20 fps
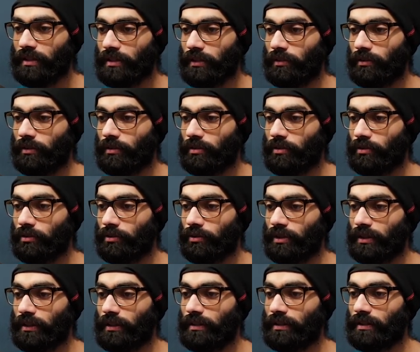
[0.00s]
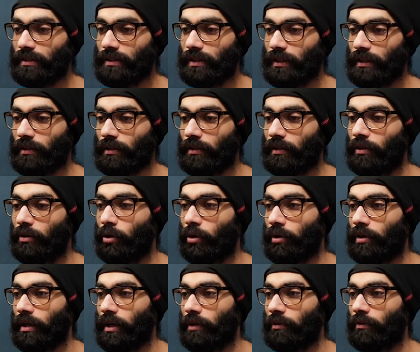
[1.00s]
here. So you see this is taking a
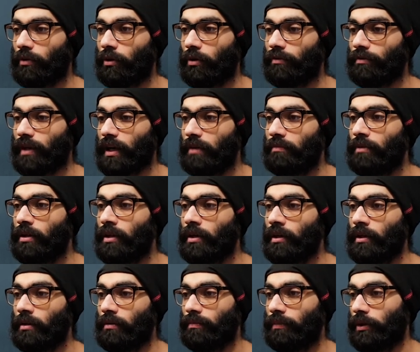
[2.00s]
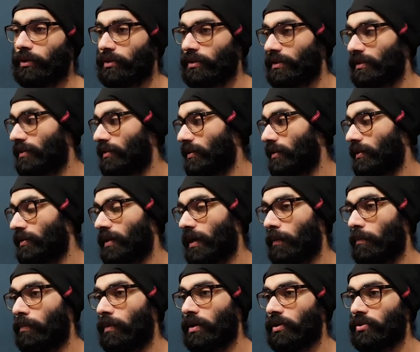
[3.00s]
lot of time because
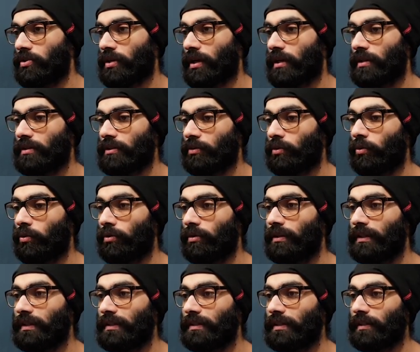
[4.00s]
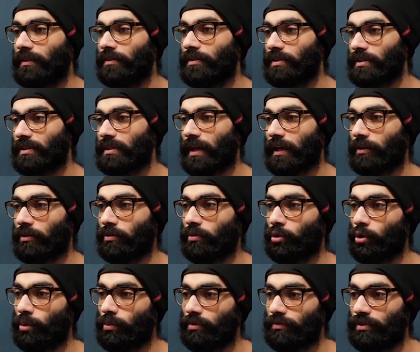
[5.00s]
that bunch has all these layers stacked on
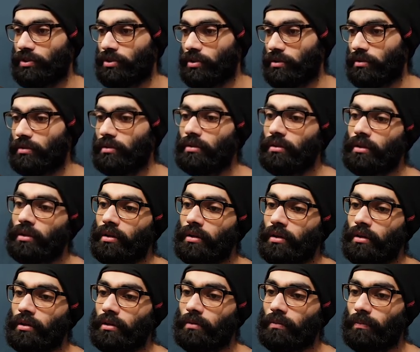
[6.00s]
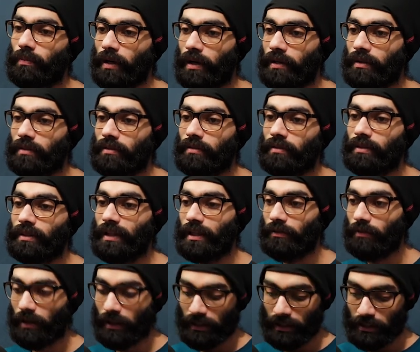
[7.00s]
top of each other. But the
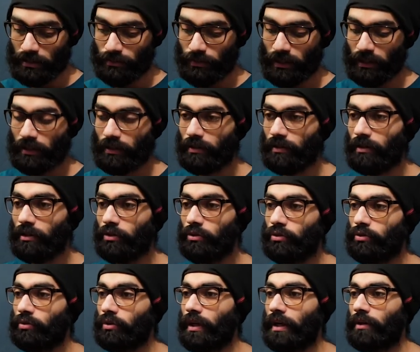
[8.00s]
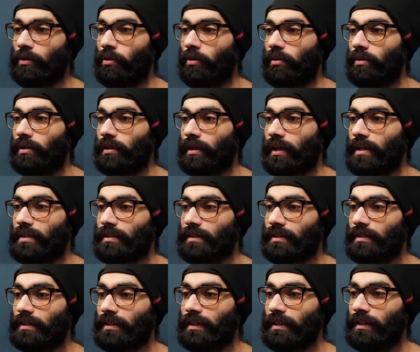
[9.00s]
advantage being here, you get all the classic
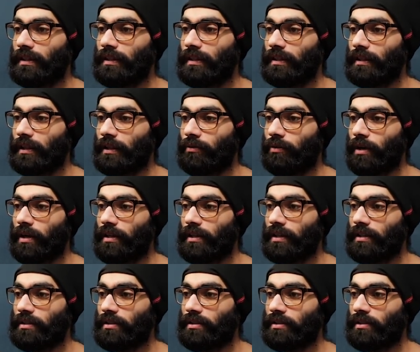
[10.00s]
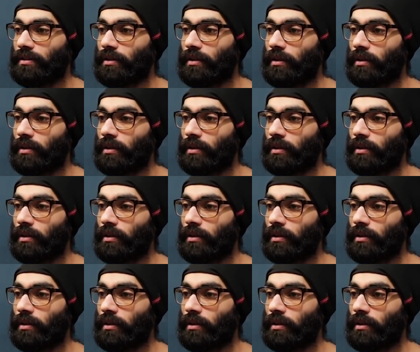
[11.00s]
3D advantages,